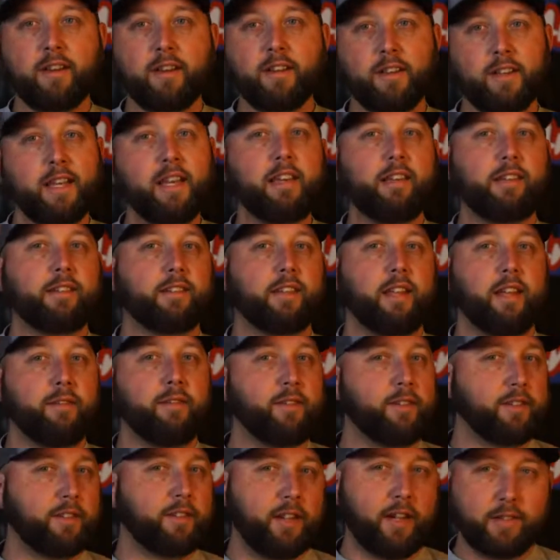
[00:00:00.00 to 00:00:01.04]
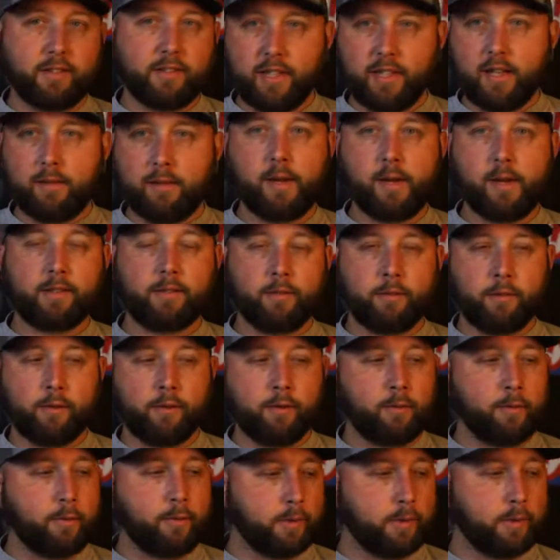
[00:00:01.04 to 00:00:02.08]
least, if it doesn't get back to
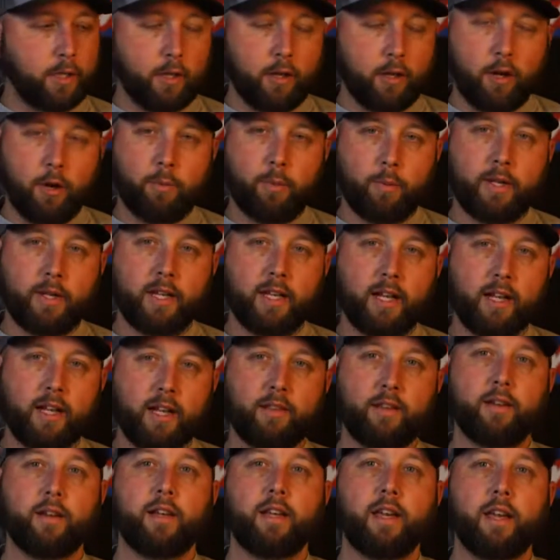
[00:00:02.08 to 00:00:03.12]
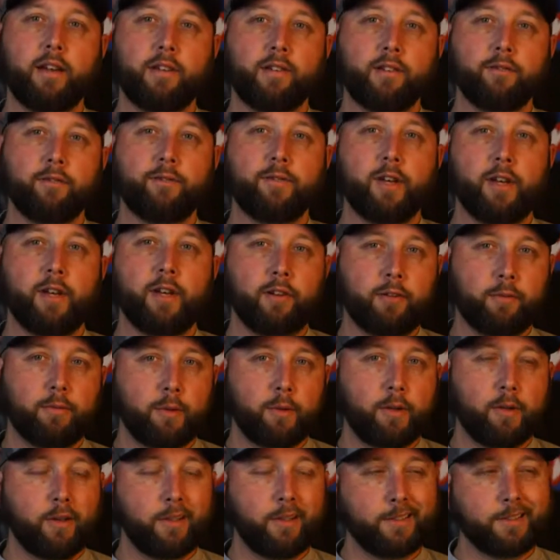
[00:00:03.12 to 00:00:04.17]
normal, I hope we can get out there and catch some fish,
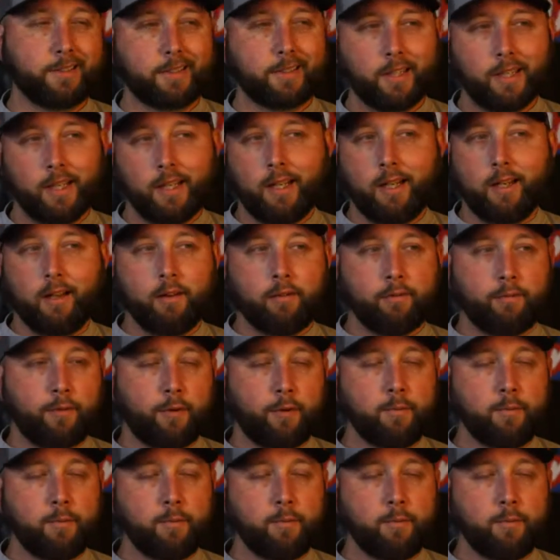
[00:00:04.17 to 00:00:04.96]
because for